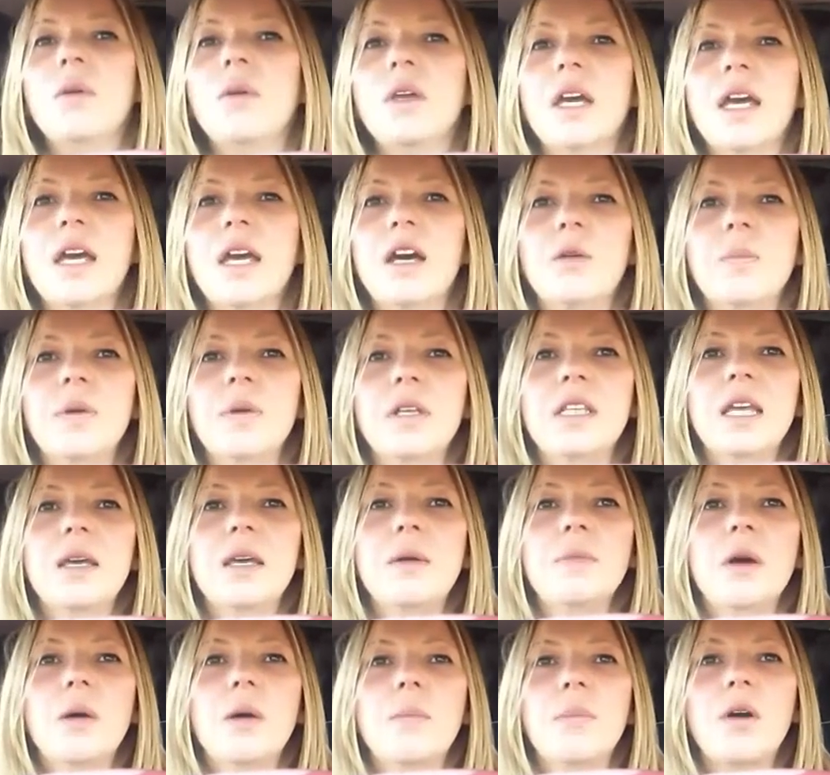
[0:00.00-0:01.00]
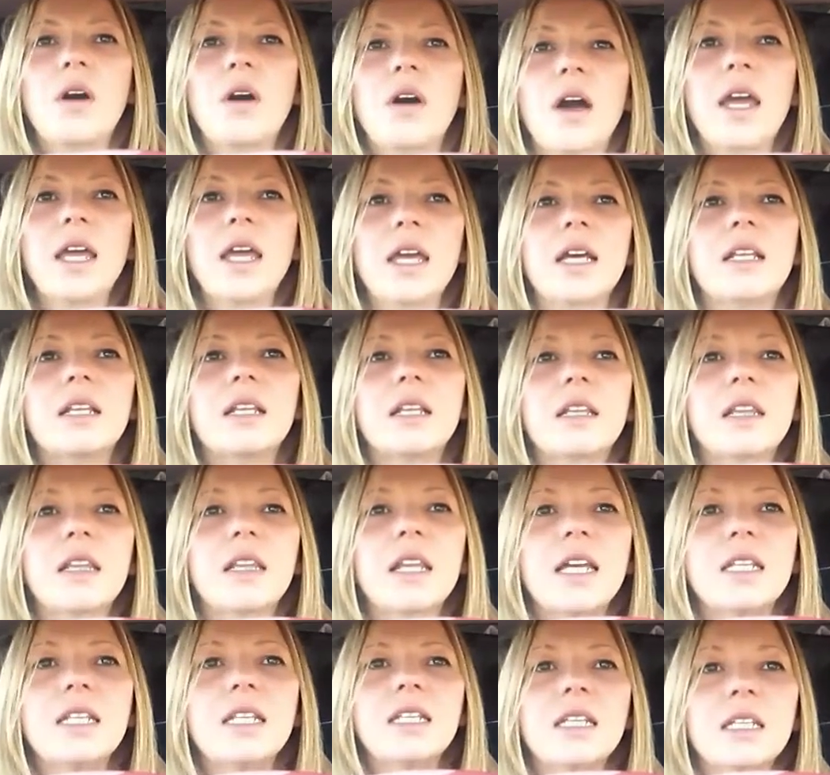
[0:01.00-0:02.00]
We are helping them by
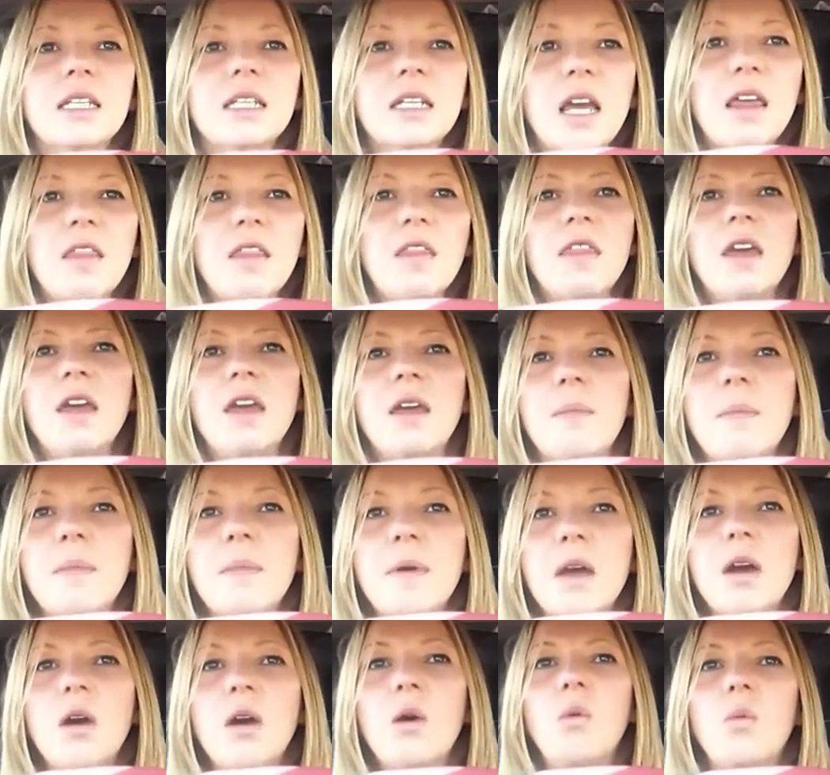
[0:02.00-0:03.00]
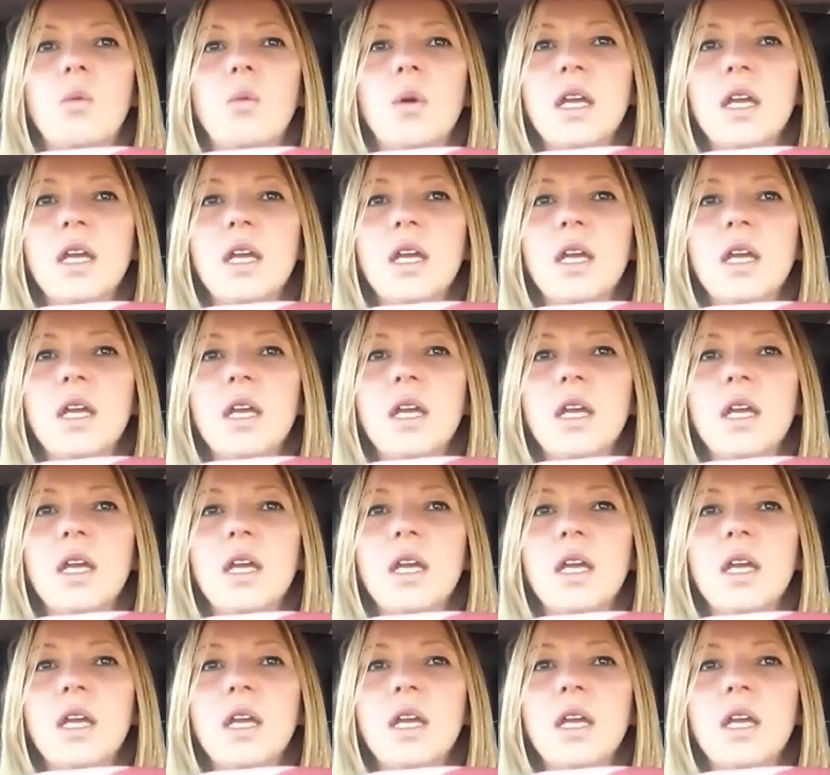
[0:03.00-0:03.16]
letting them